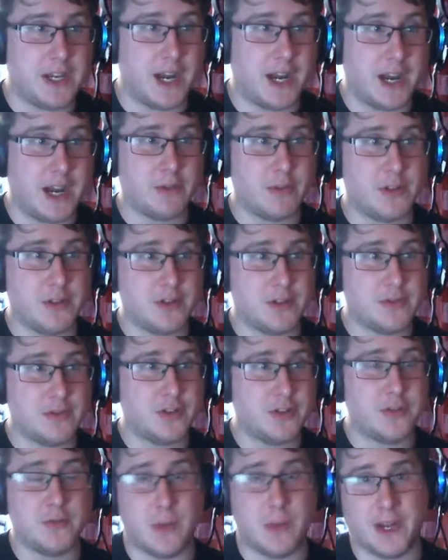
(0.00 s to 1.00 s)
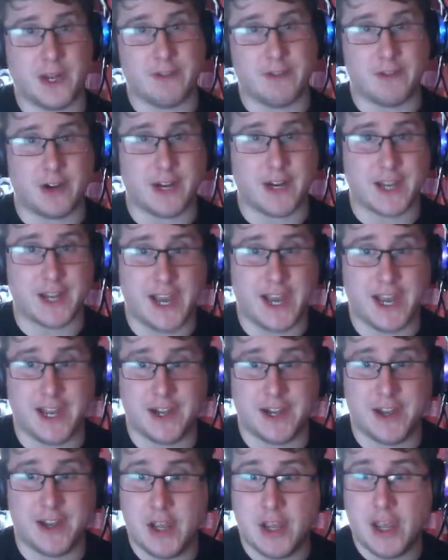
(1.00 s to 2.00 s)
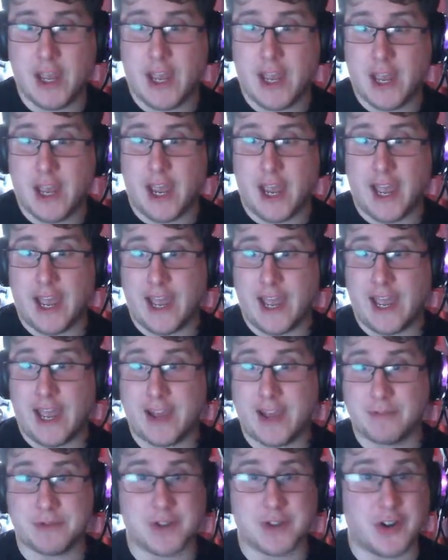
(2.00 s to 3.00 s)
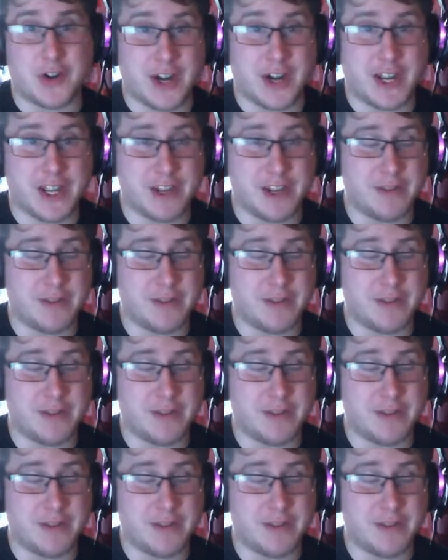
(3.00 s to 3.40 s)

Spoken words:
I will do whenever I can. I'm sorry.